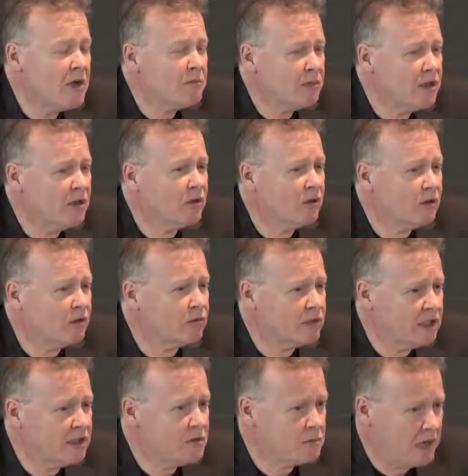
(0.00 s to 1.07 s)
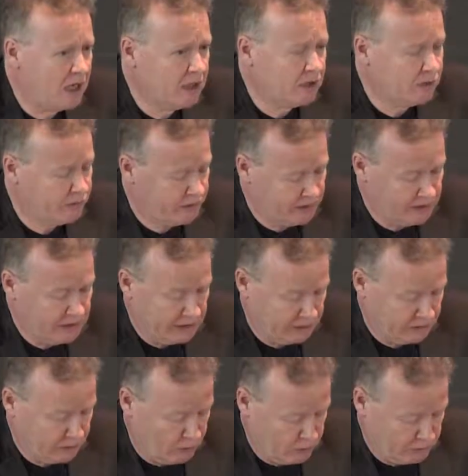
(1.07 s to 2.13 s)
be really a part of the
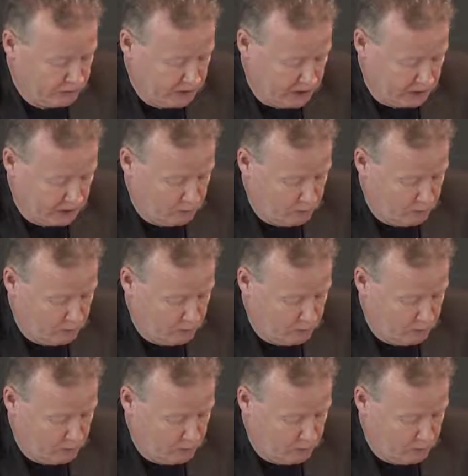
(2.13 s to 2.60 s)
linked open data